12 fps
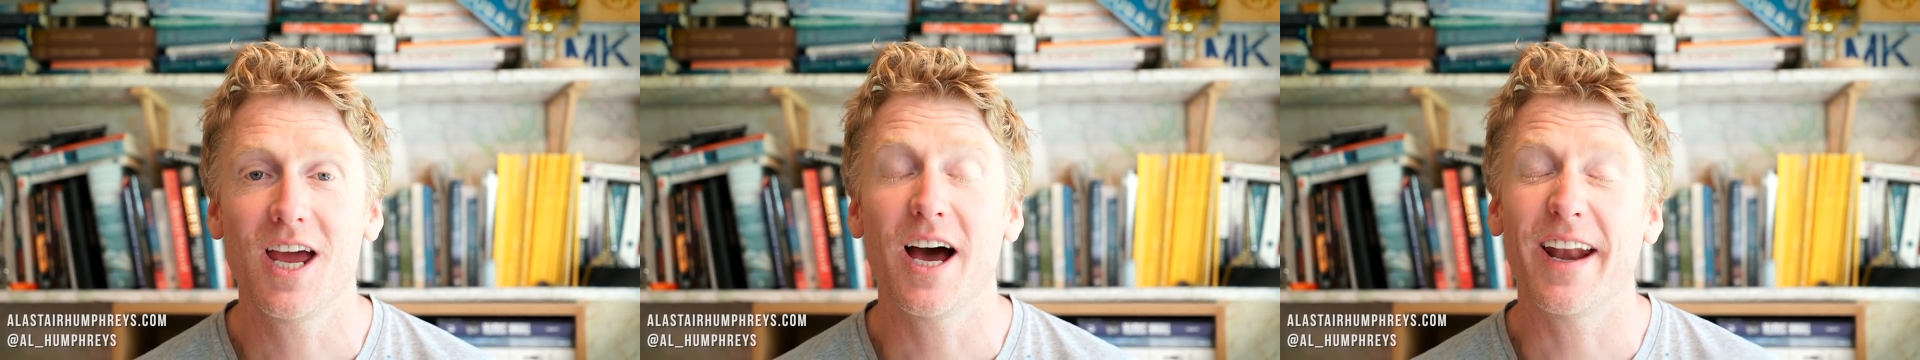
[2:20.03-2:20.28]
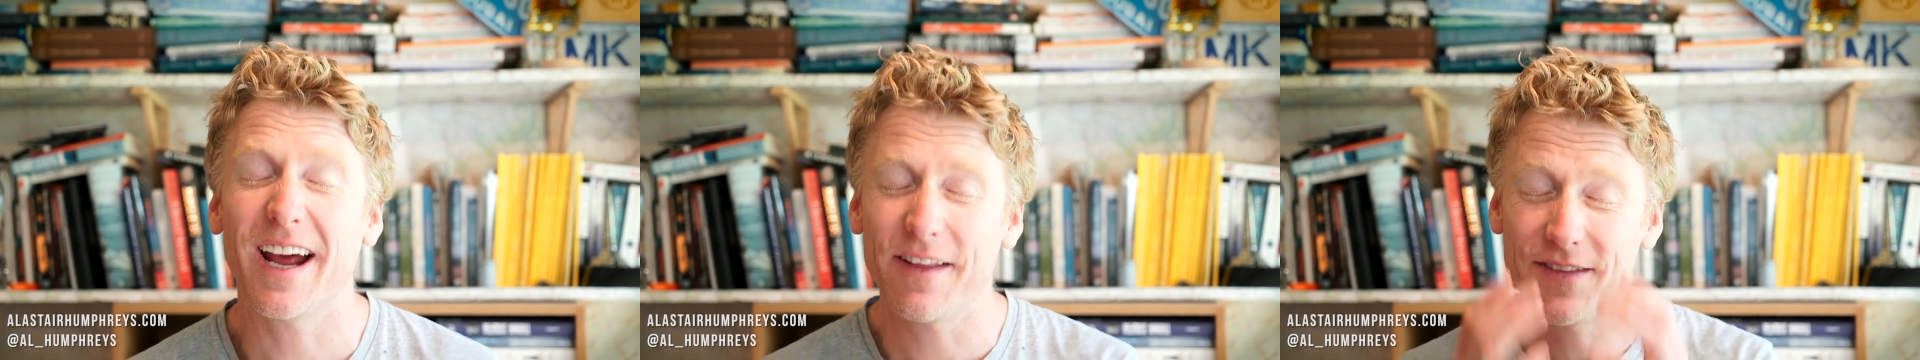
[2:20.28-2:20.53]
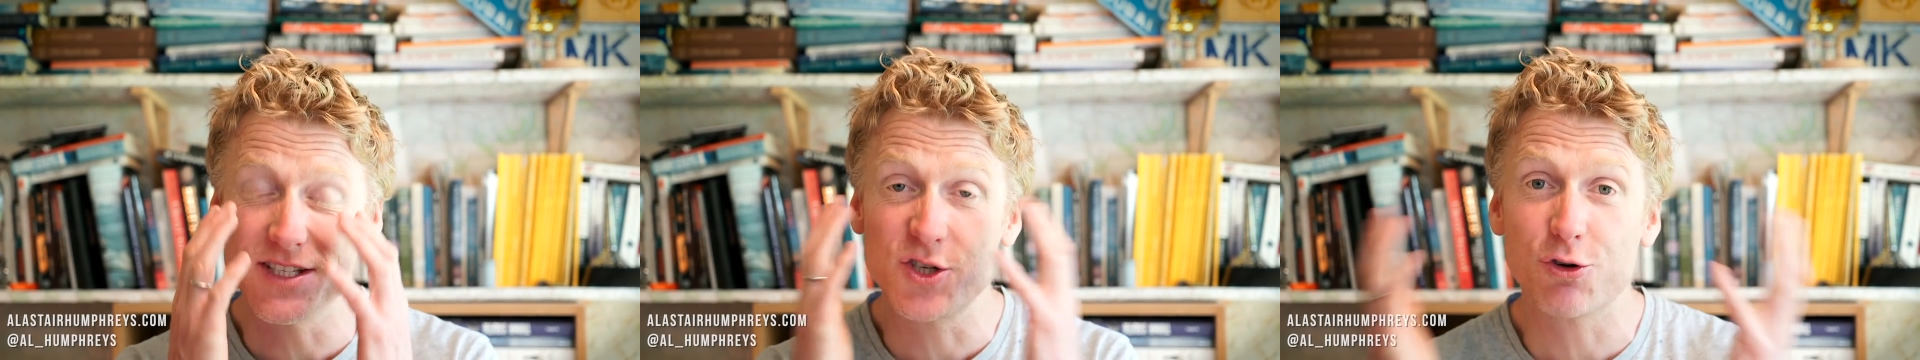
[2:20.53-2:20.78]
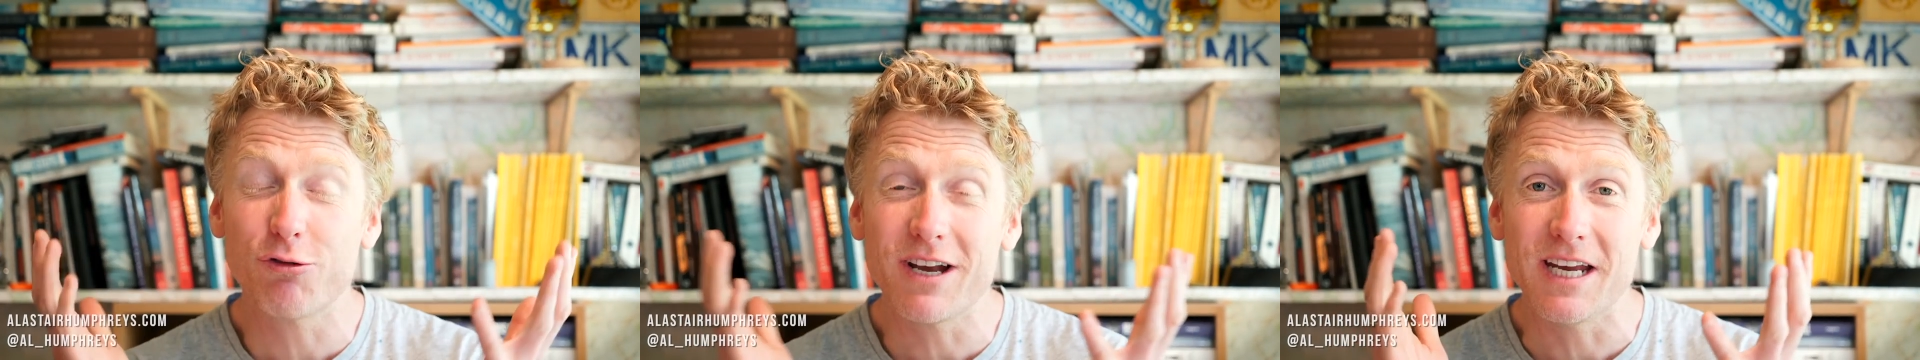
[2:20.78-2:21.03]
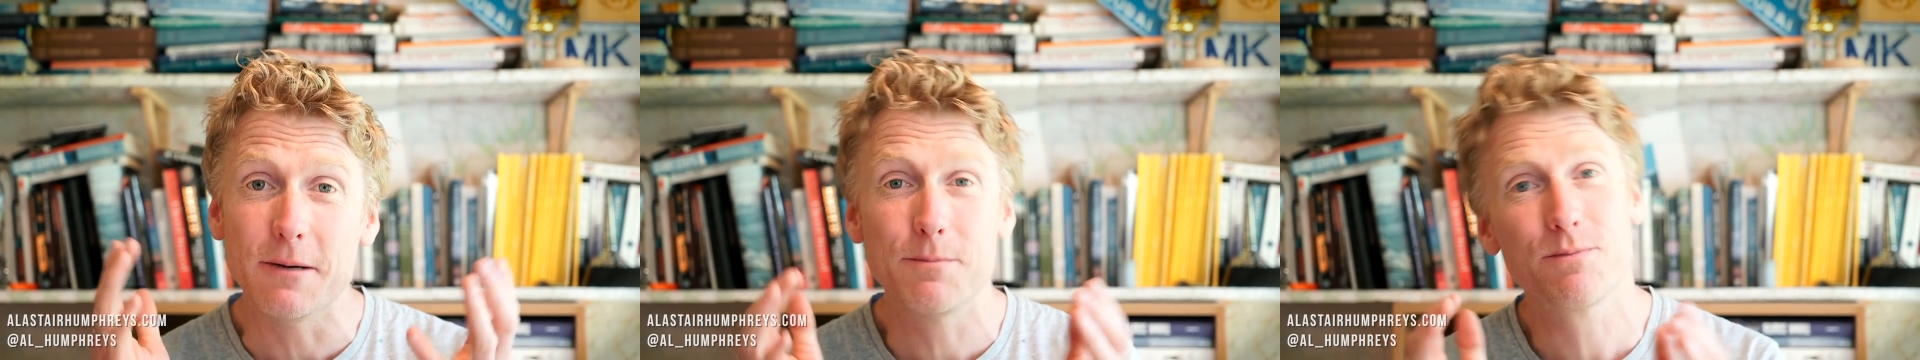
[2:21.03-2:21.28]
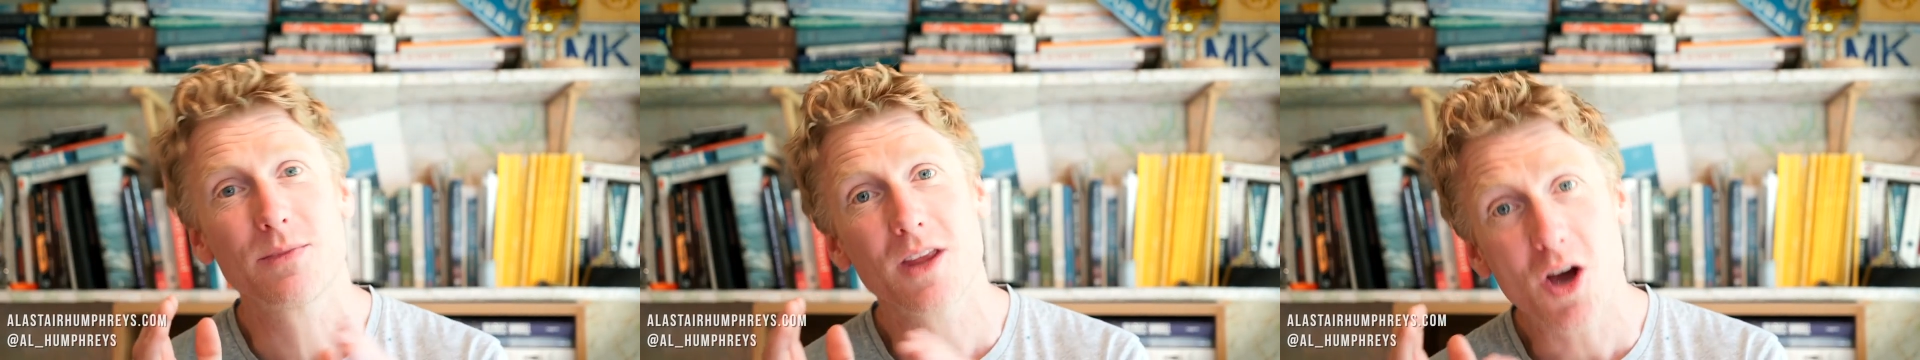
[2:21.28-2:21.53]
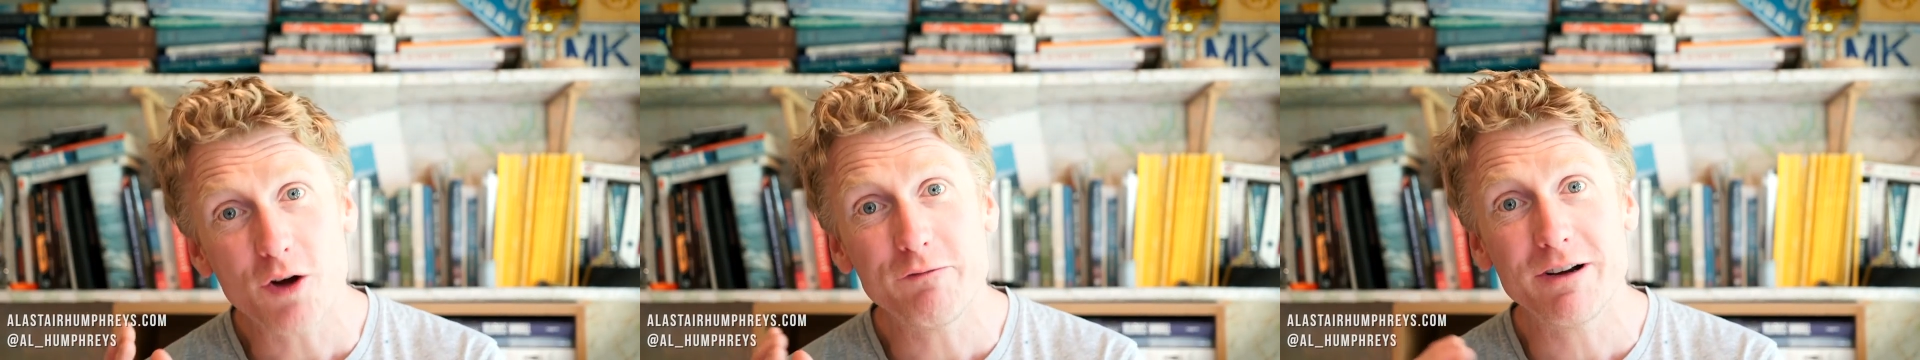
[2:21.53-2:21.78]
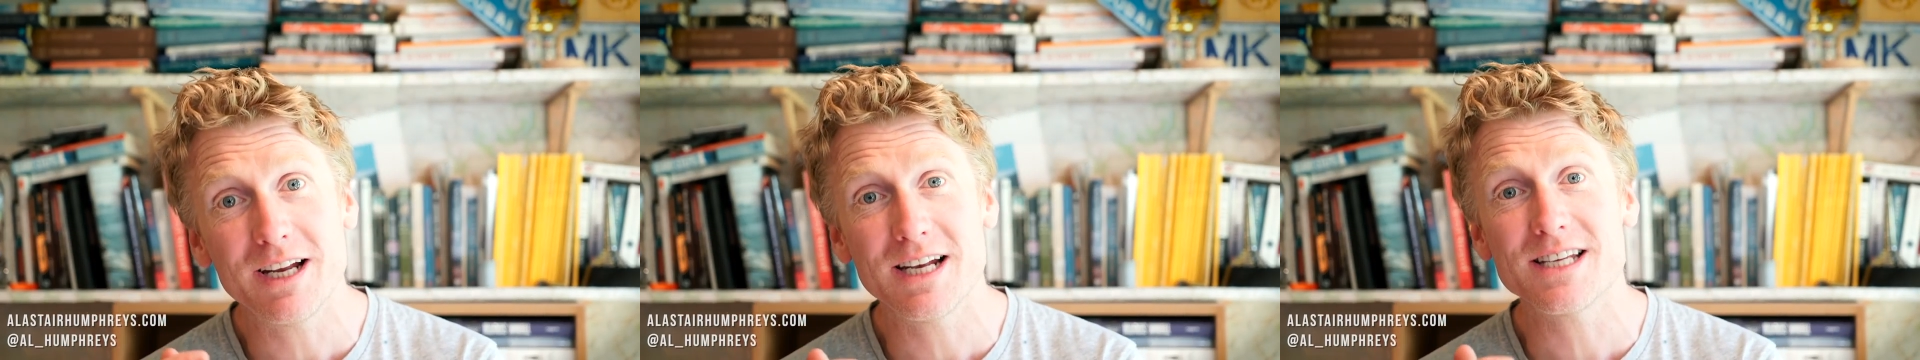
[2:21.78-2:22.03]
And I had this dream,
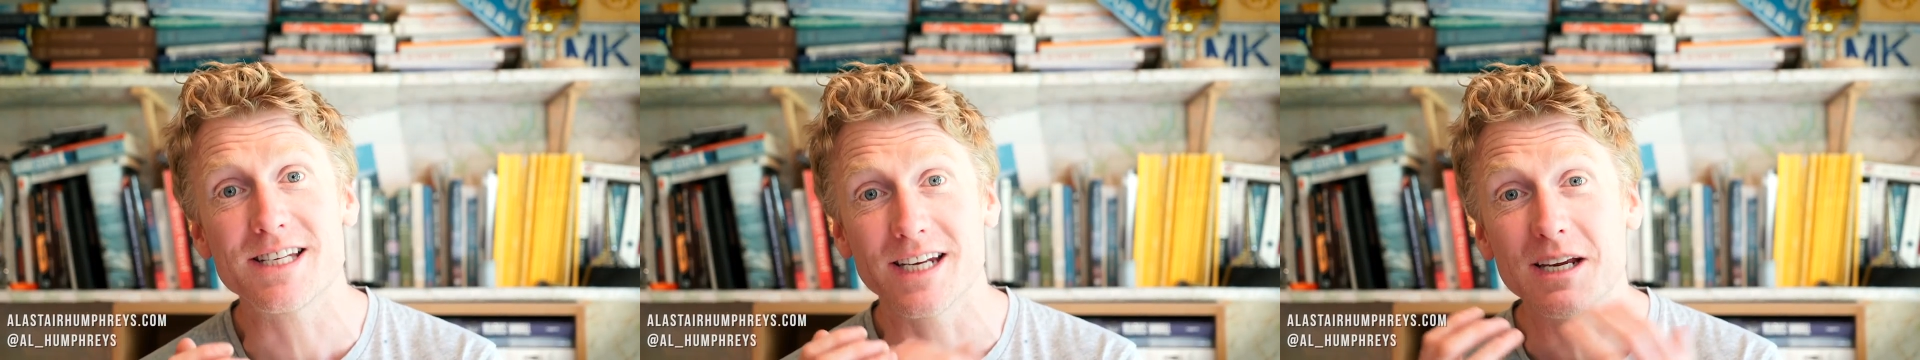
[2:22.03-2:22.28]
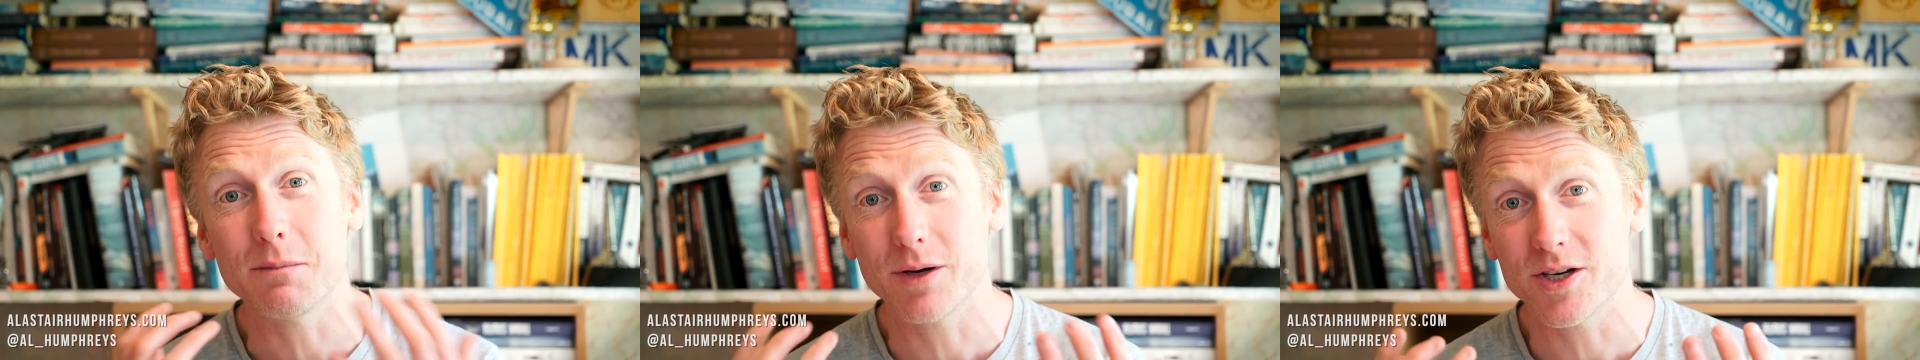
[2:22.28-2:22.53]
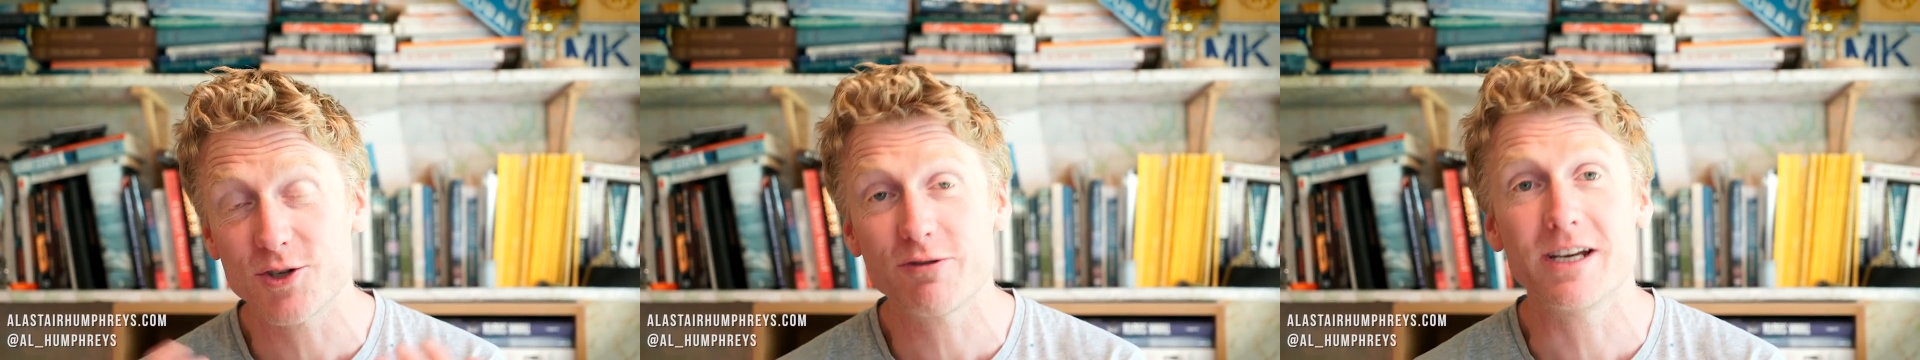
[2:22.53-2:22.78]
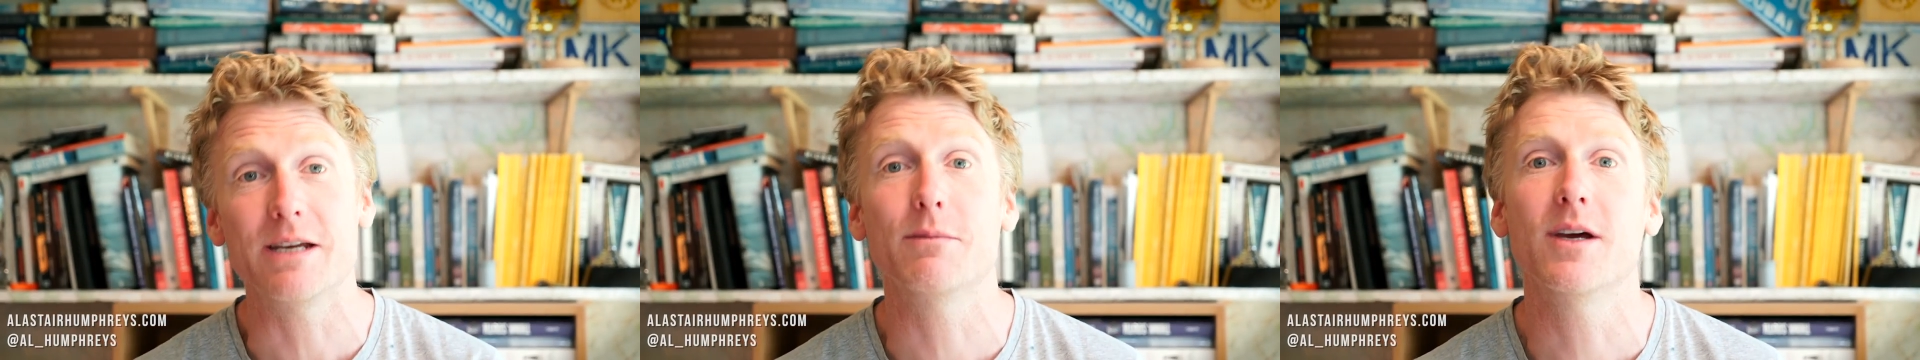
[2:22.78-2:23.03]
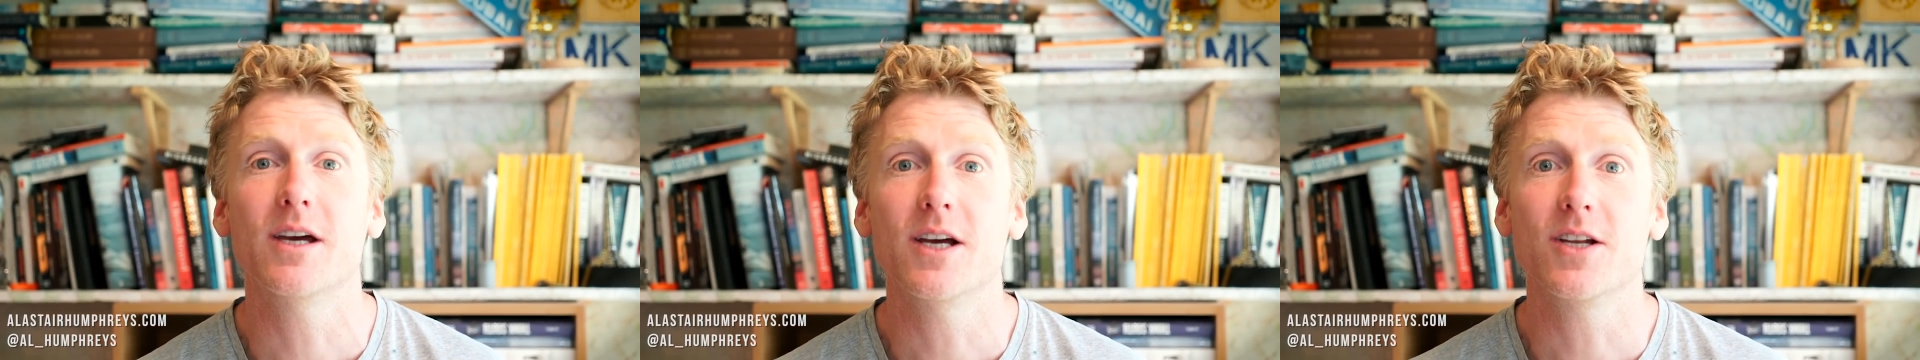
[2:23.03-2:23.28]
unrealistic, but a dream,